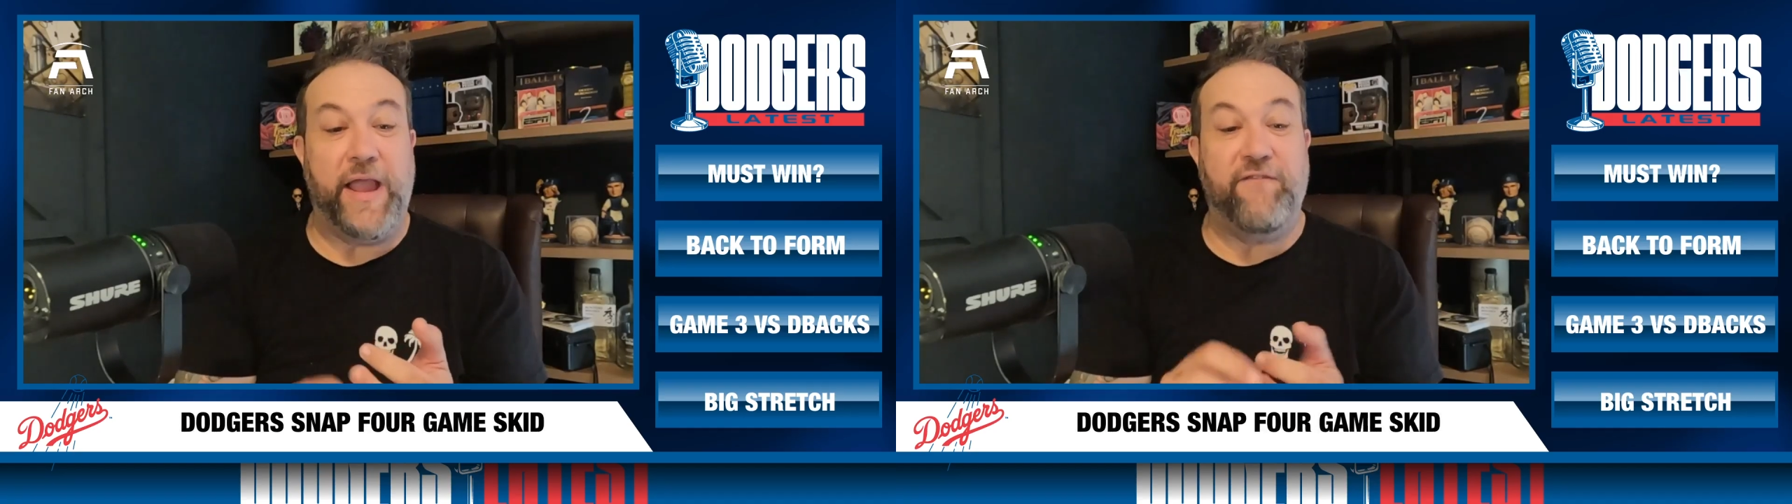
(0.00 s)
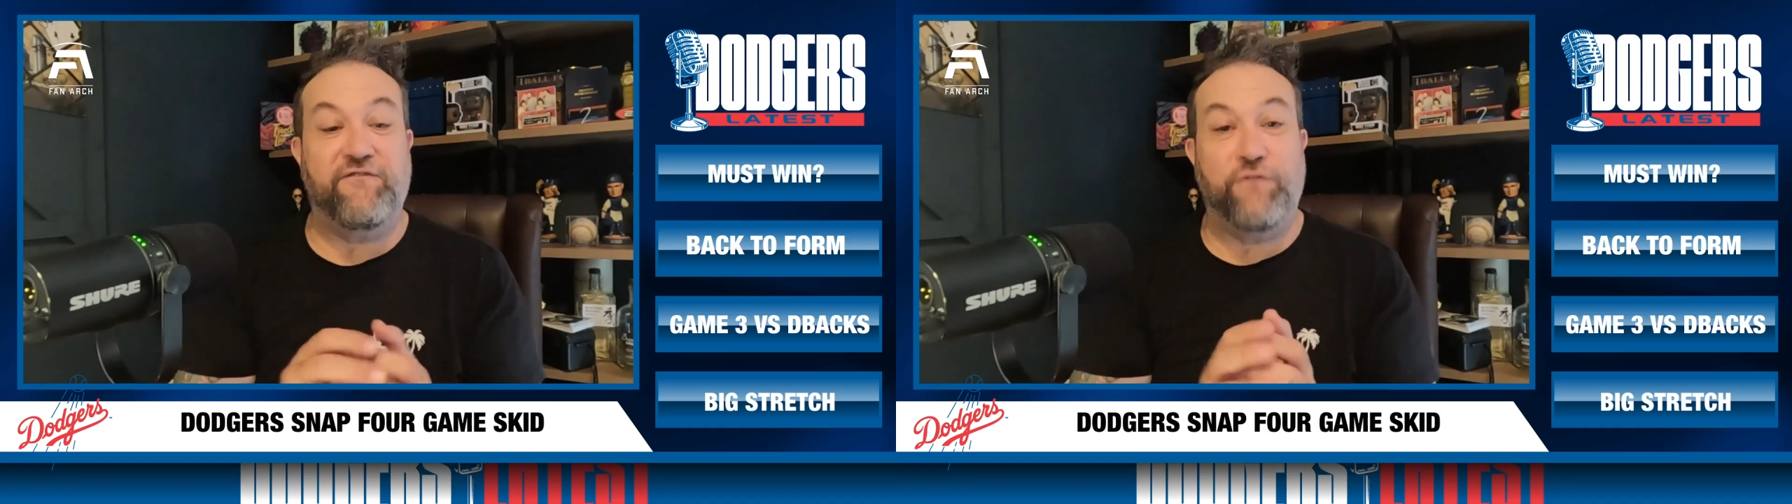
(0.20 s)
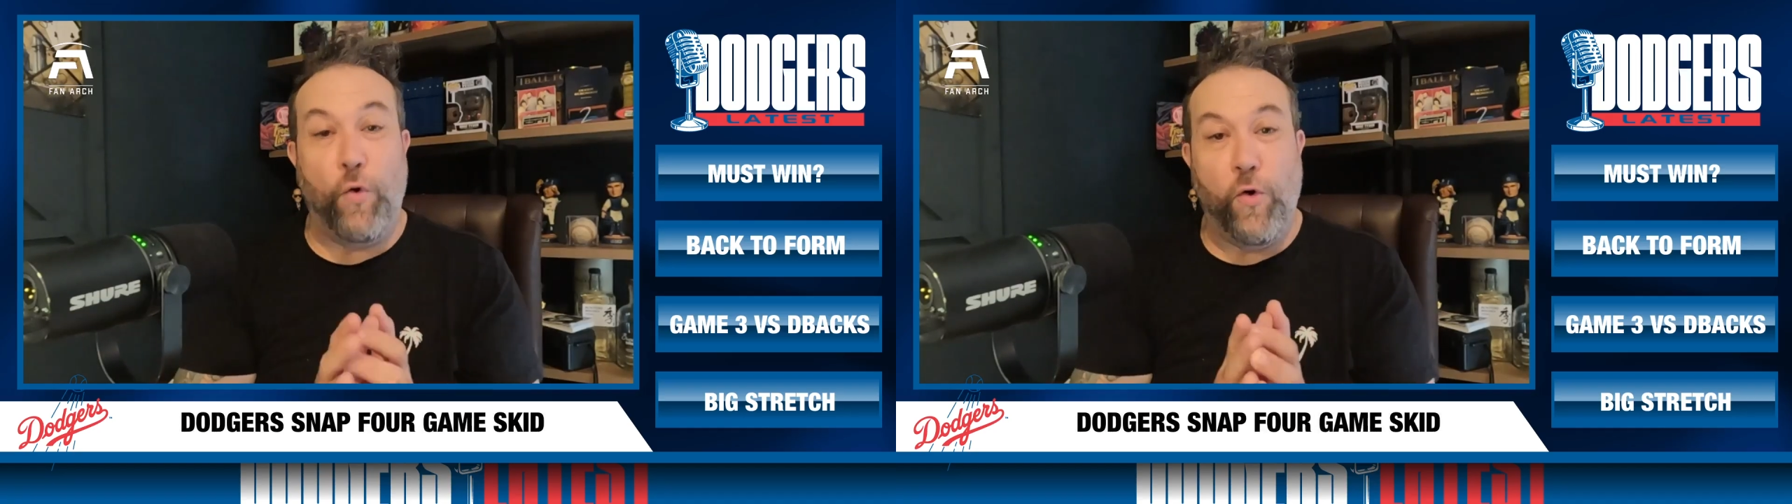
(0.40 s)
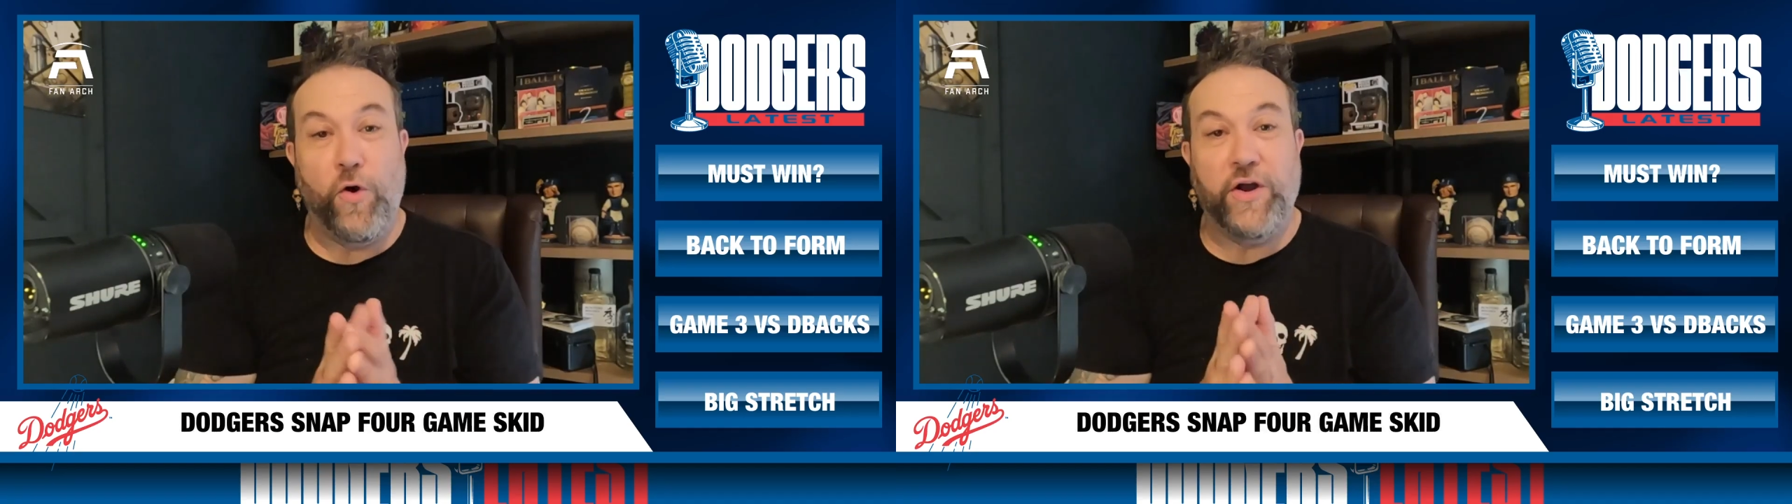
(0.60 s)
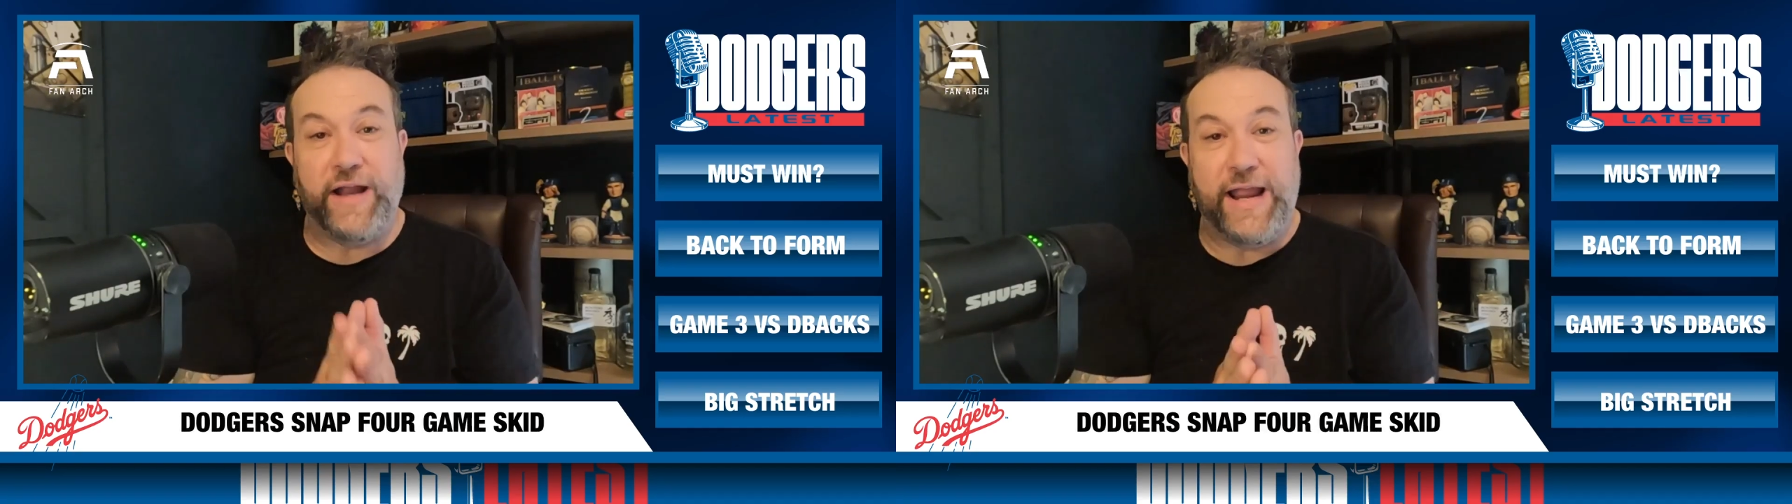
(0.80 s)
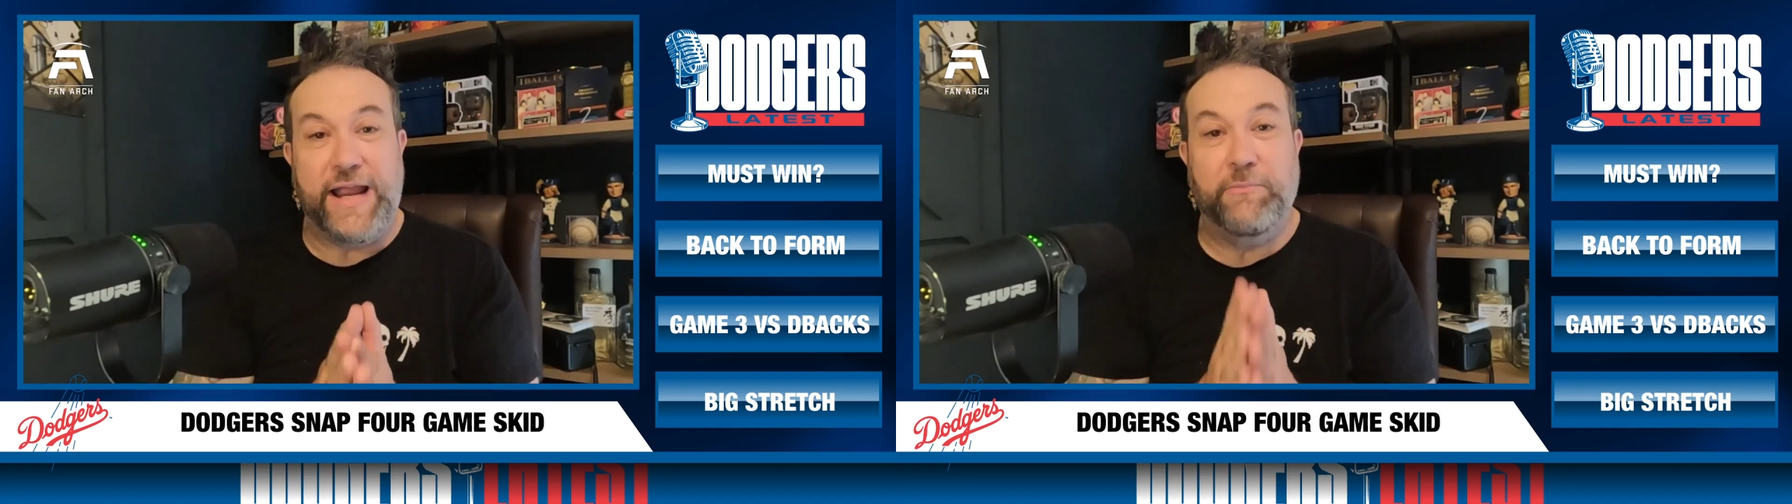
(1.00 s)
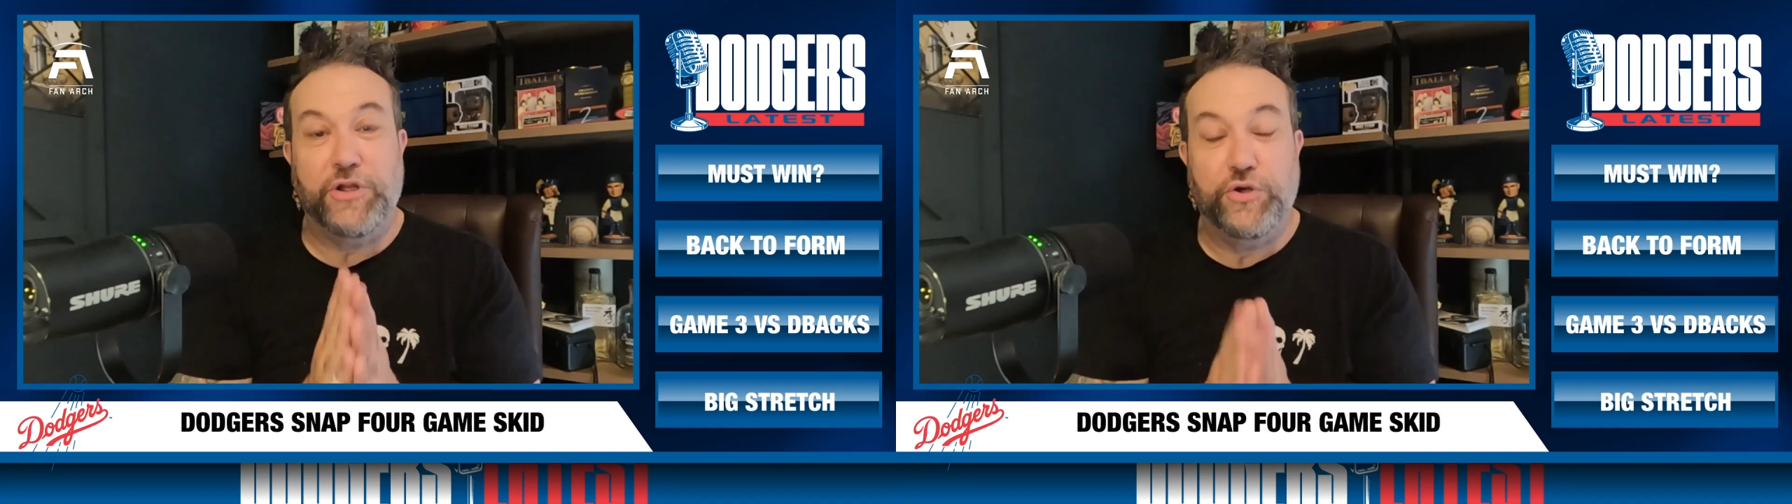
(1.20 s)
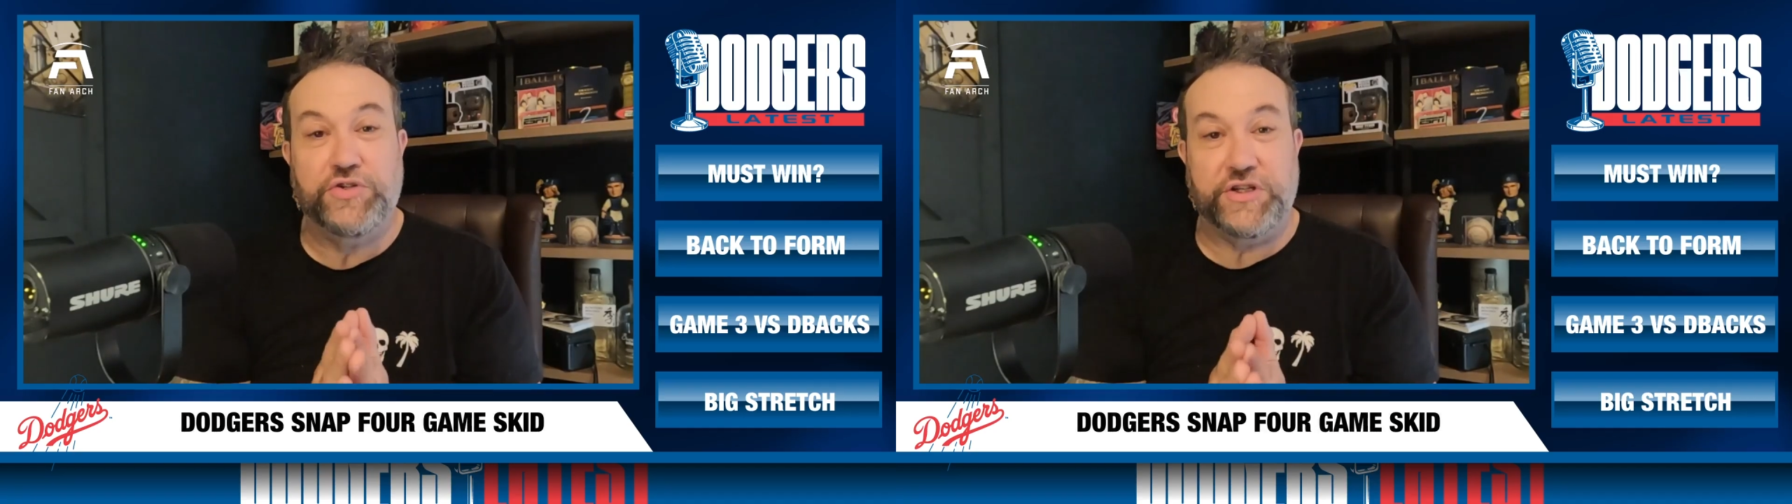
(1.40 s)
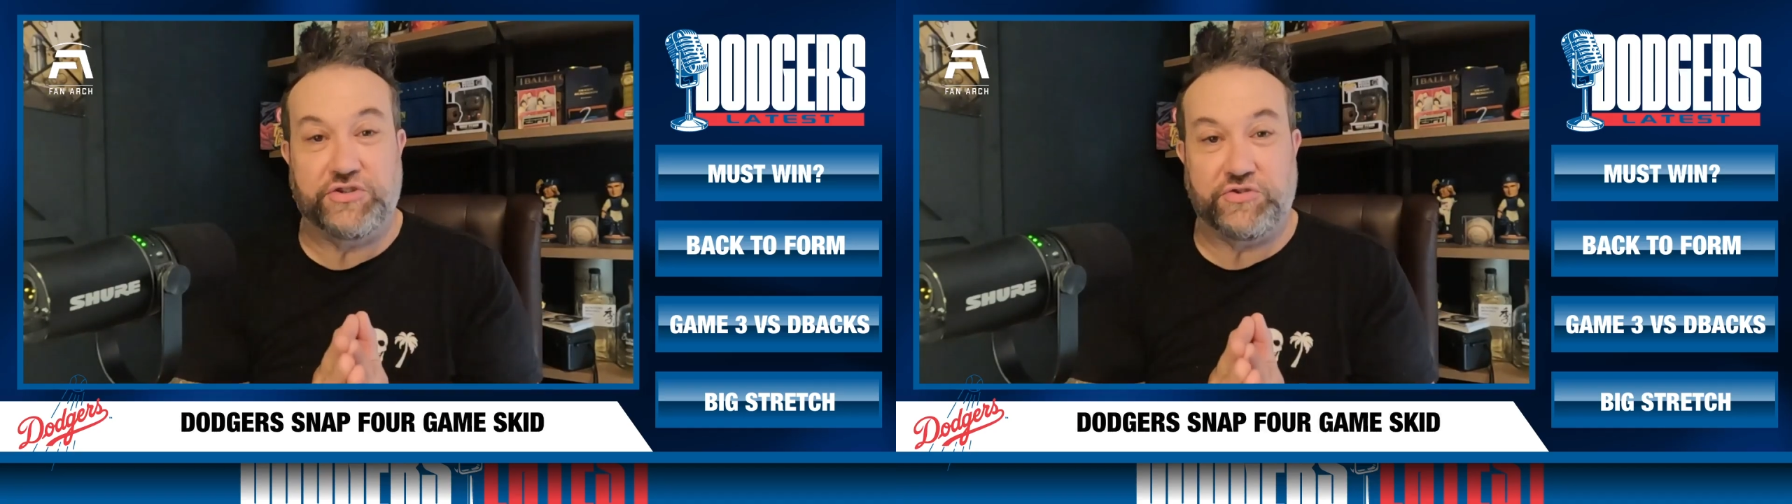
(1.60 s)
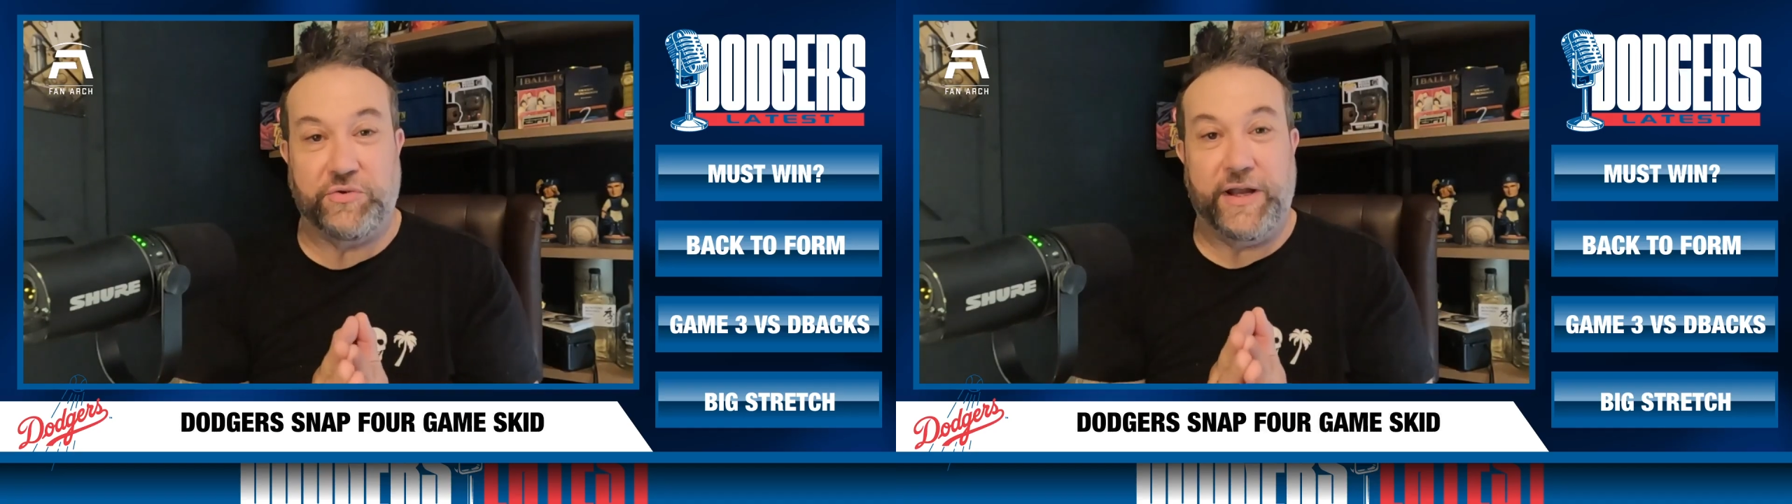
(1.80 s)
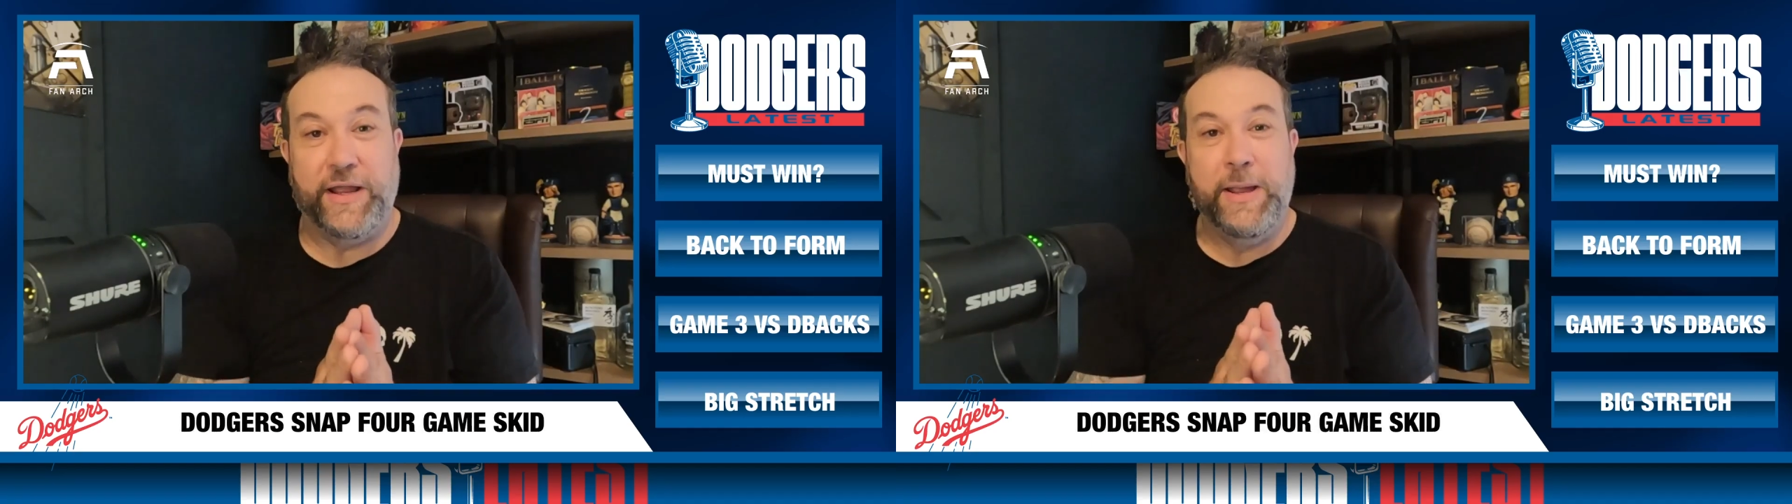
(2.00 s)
4-game losing streak